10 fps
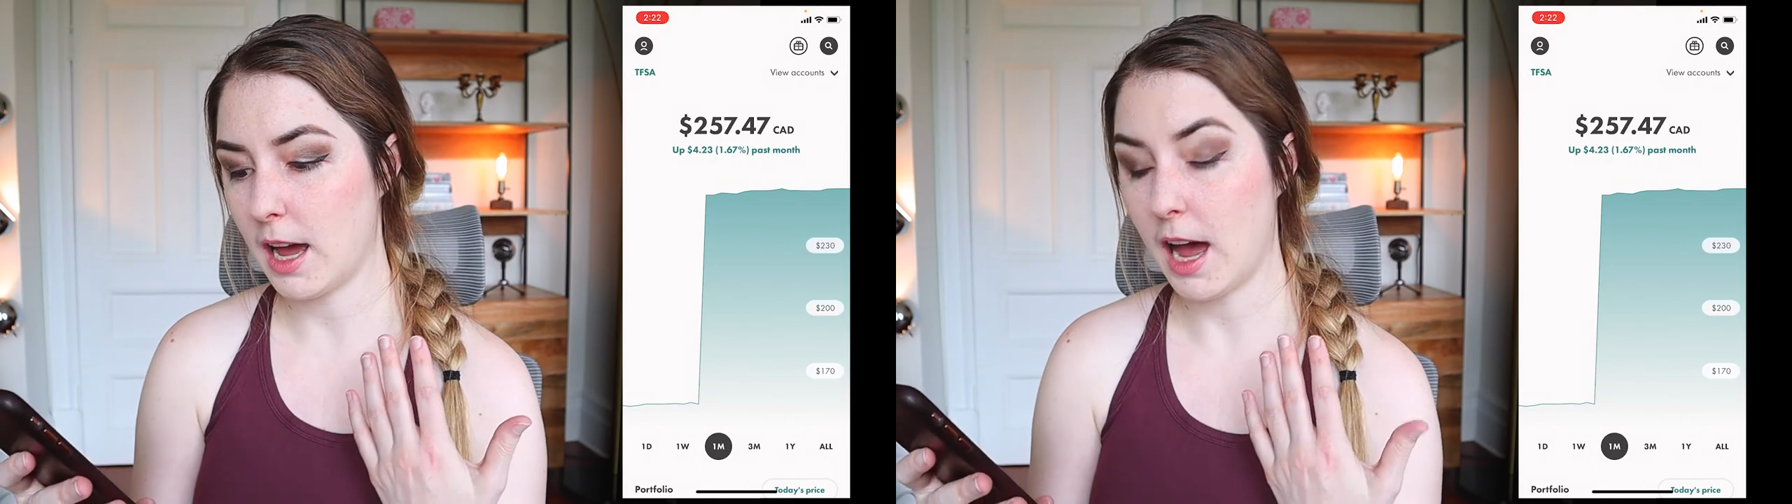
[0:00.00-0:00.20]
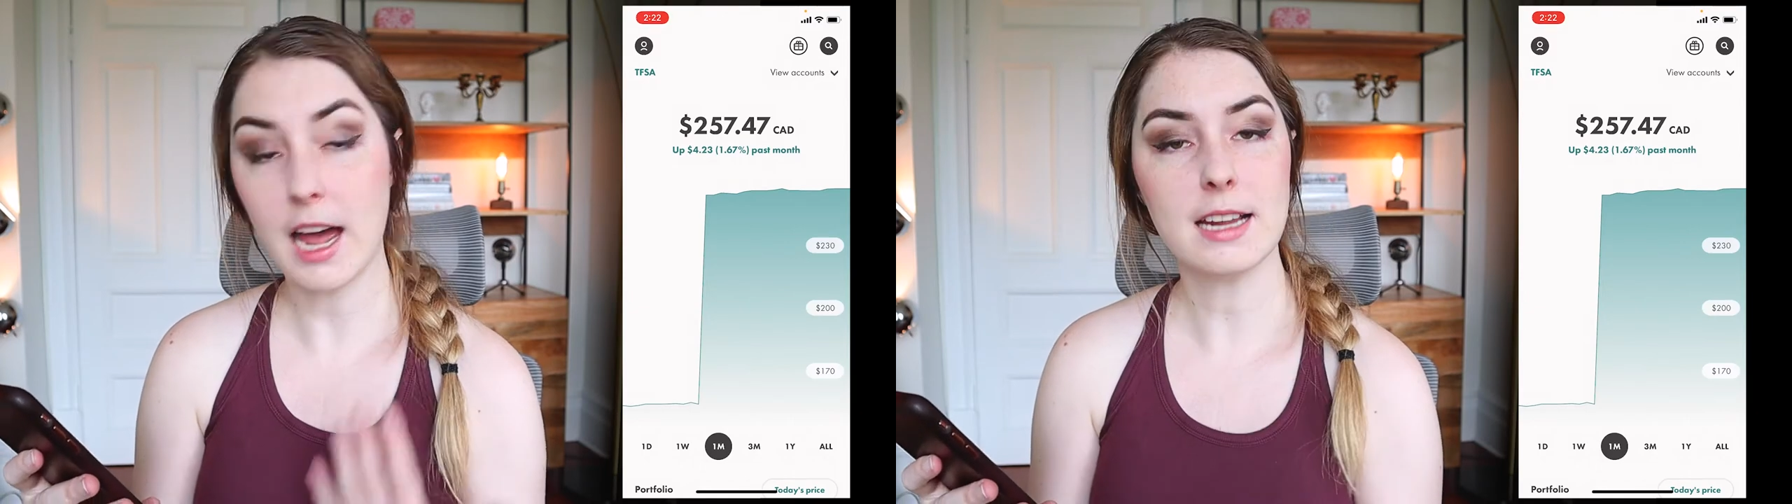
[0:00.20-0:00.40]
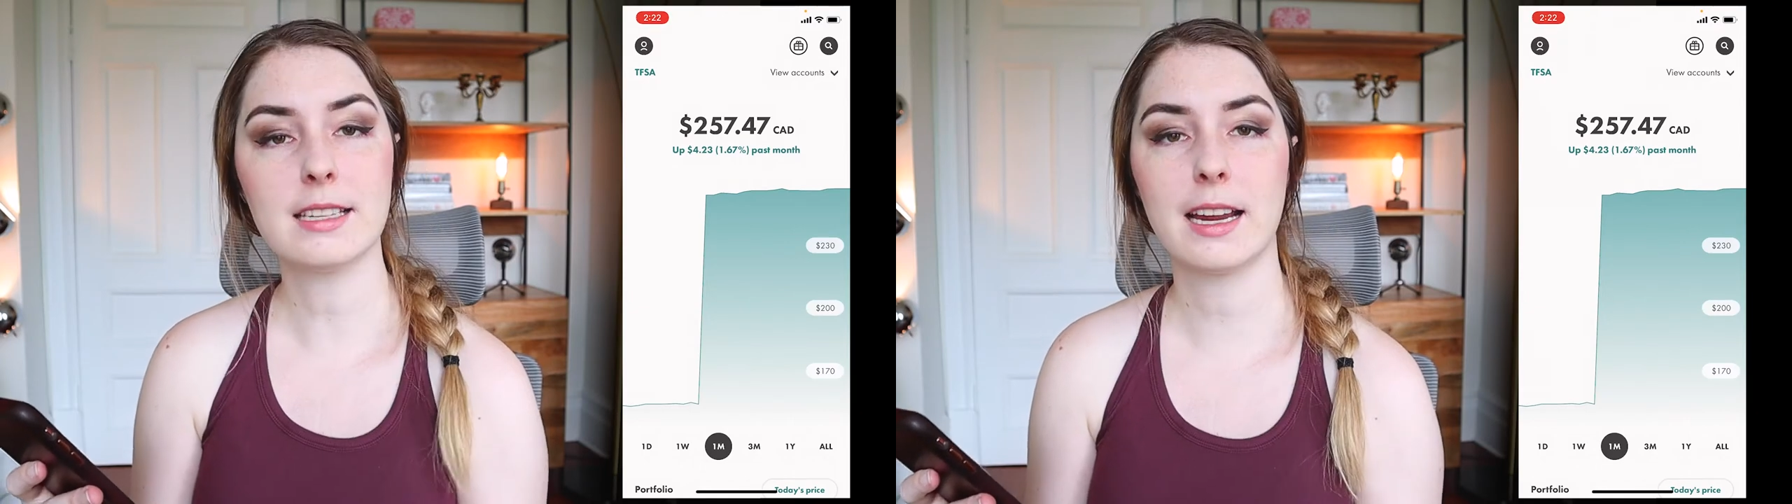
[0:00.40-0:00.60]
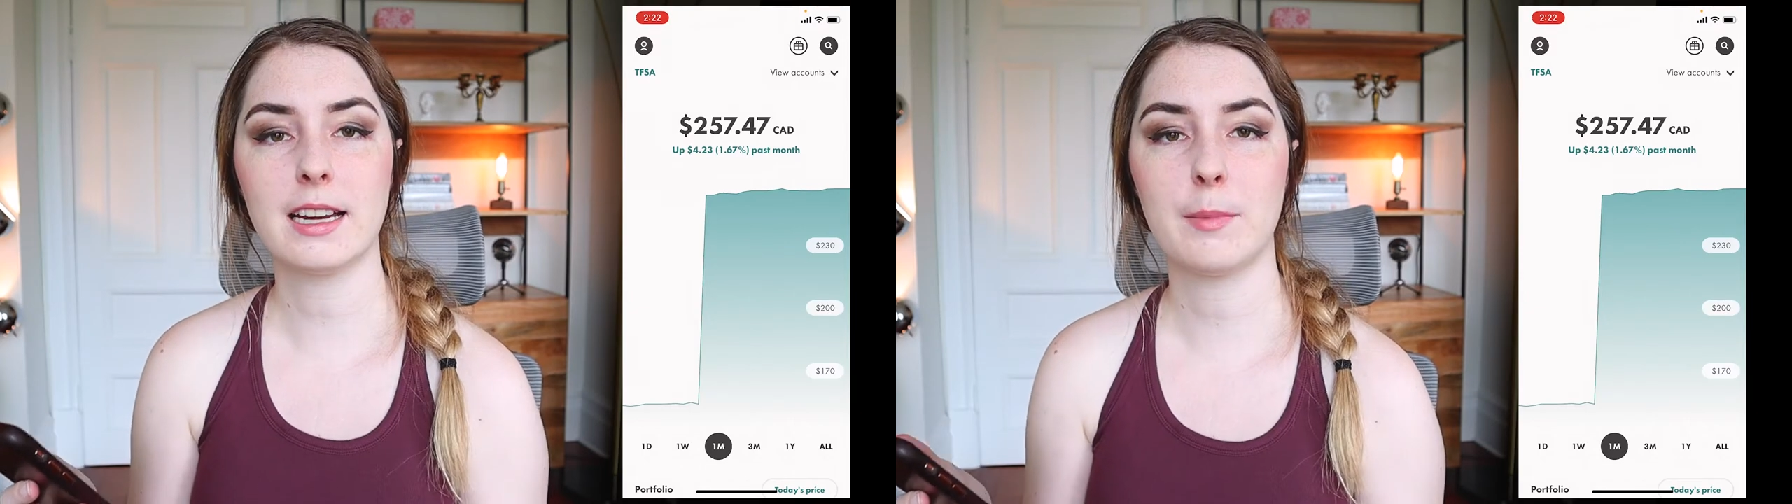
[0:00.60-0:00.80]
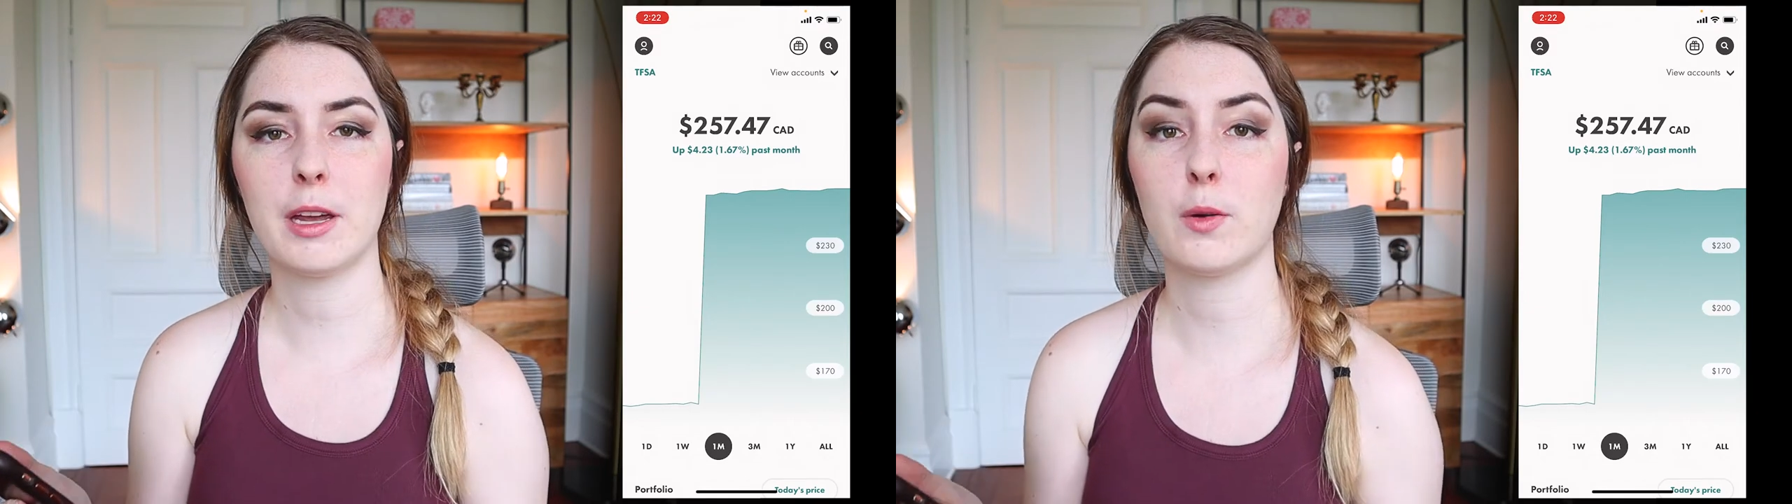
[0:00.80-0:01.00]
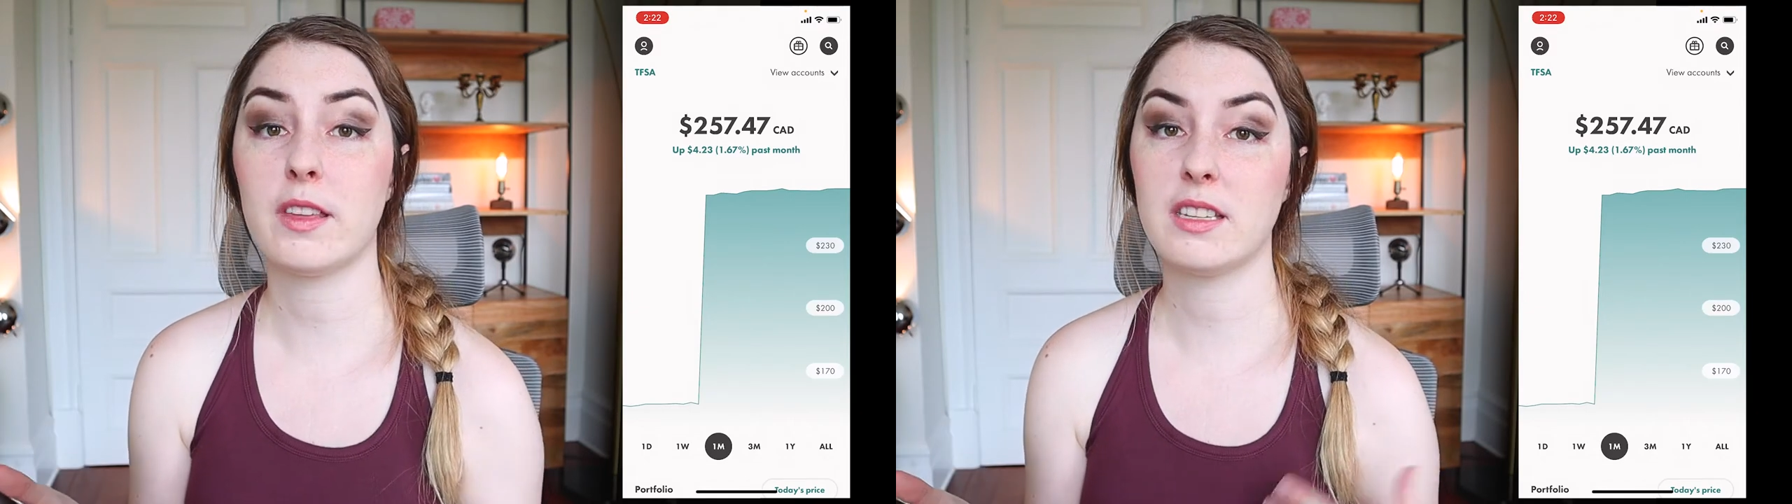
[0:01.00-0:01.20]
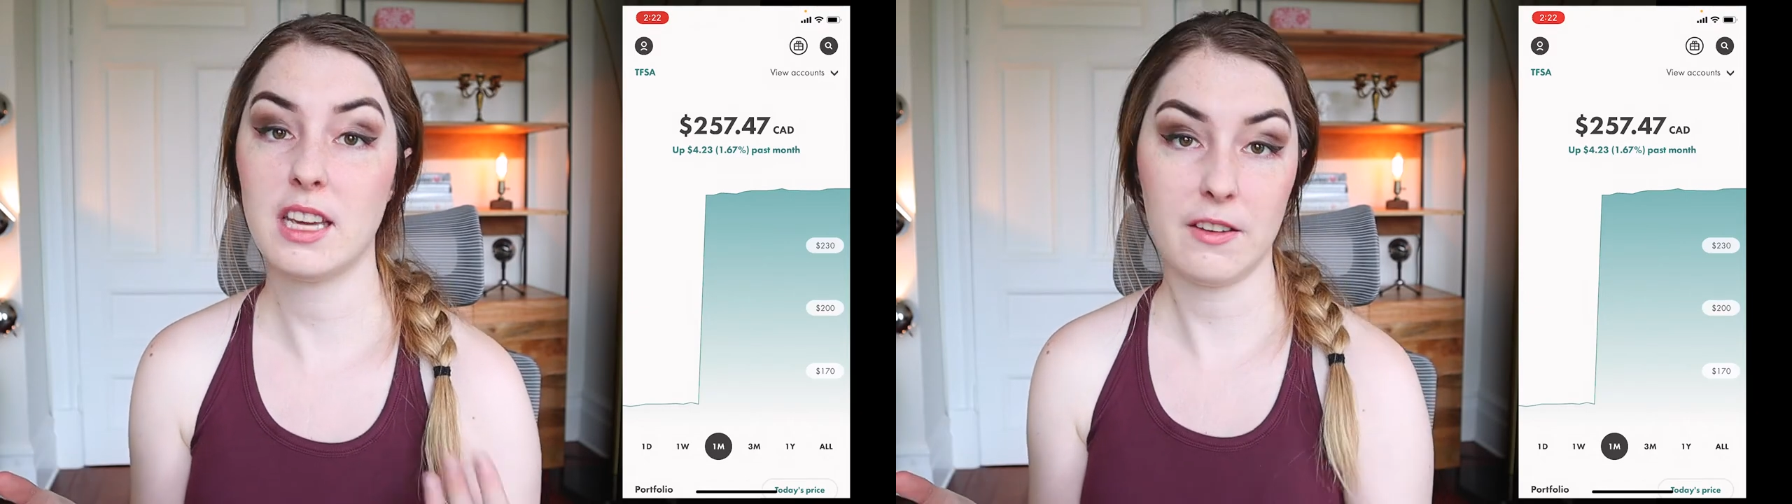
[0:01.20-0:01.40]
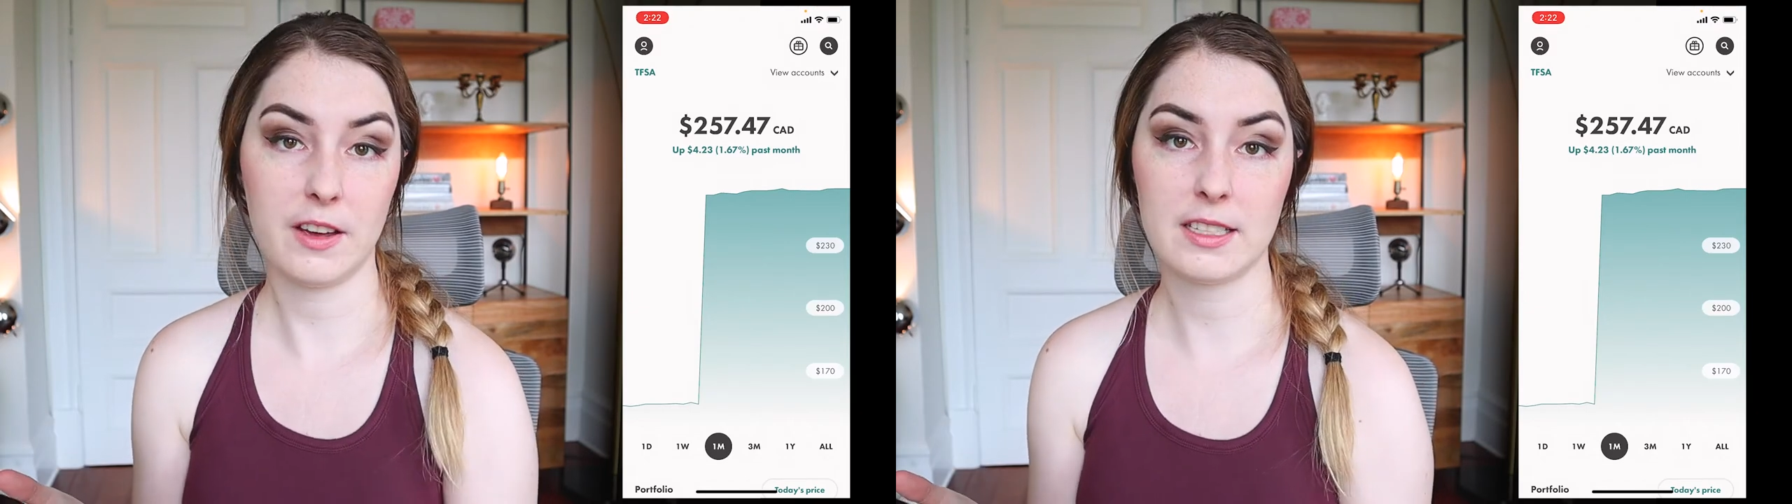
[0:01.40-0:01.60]
I signed up here with a
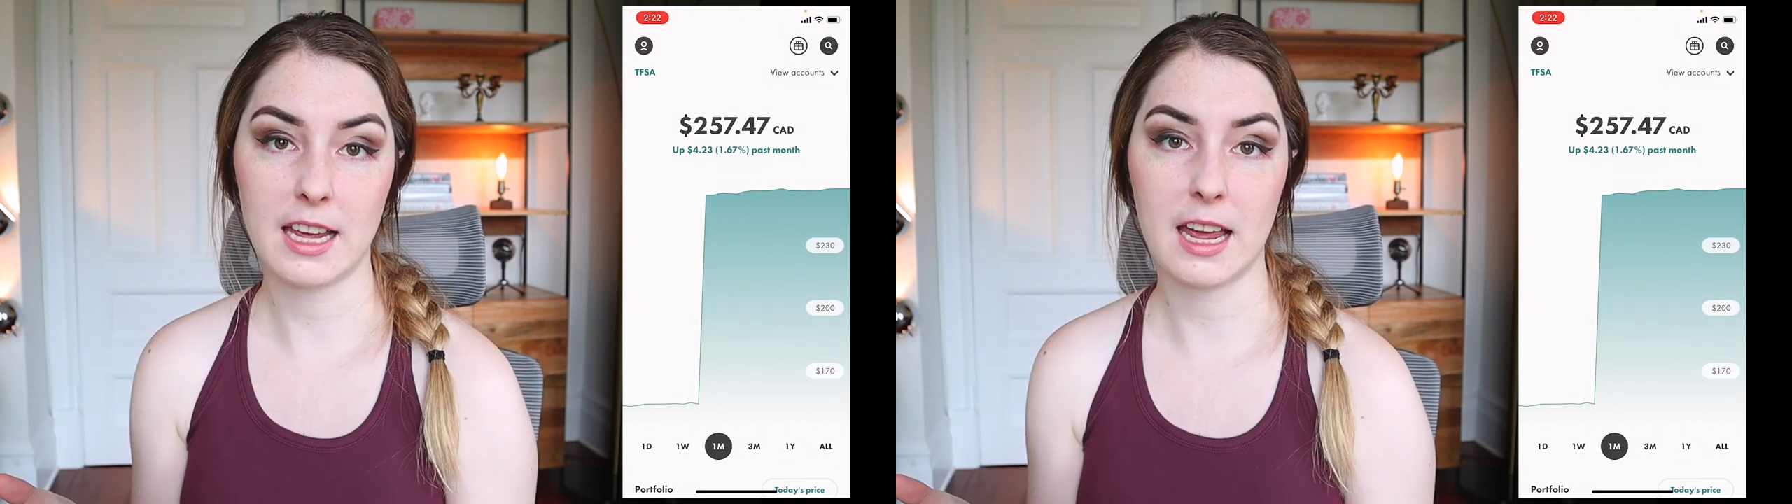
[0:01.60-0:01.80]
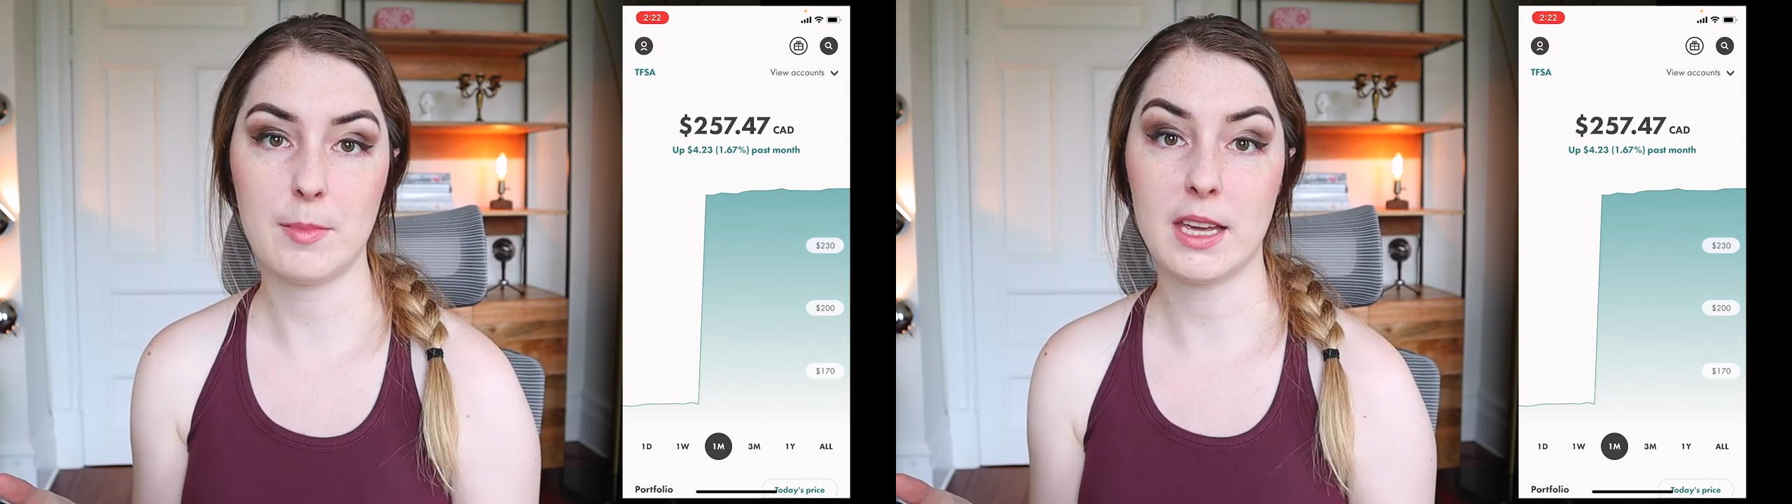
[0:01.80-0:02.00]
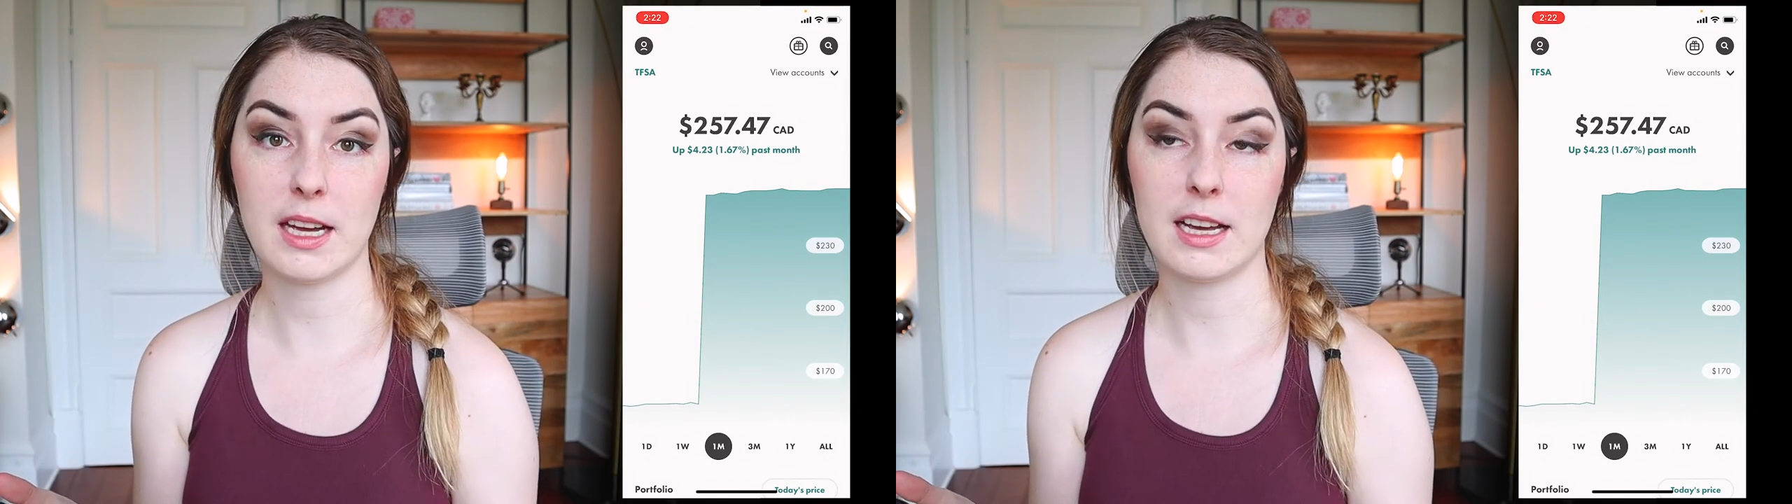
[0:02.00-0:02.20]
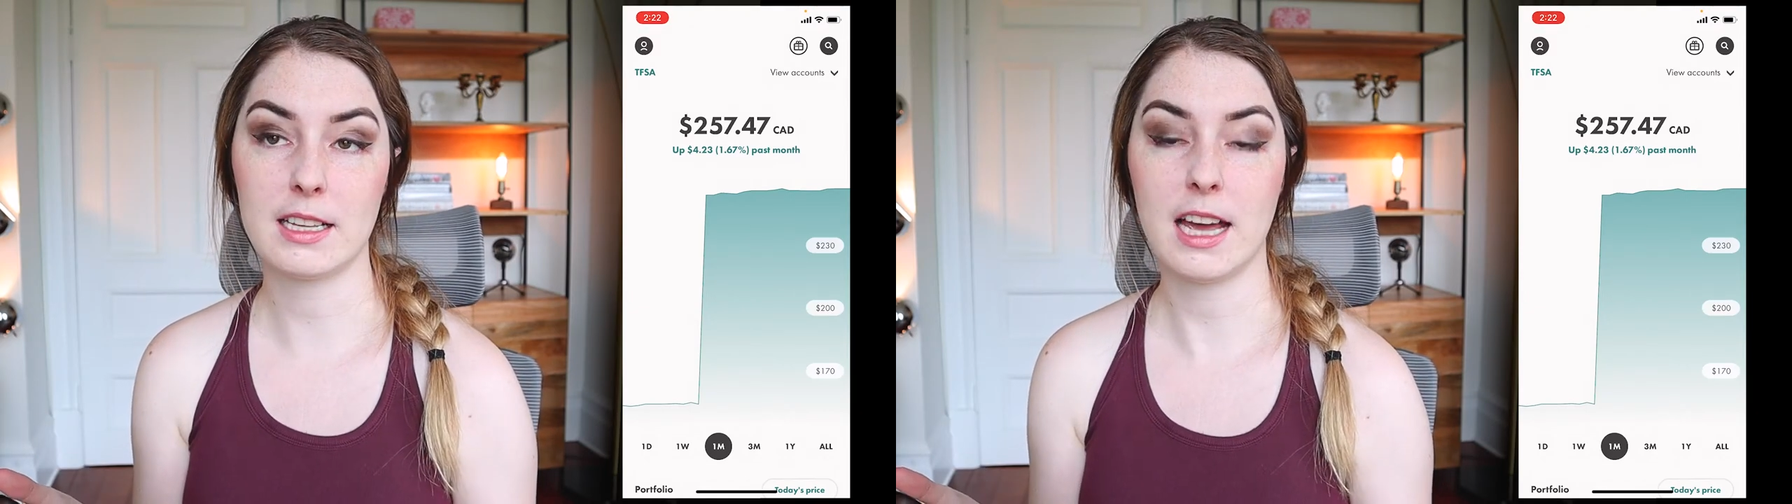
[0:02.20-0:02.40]
TFSA because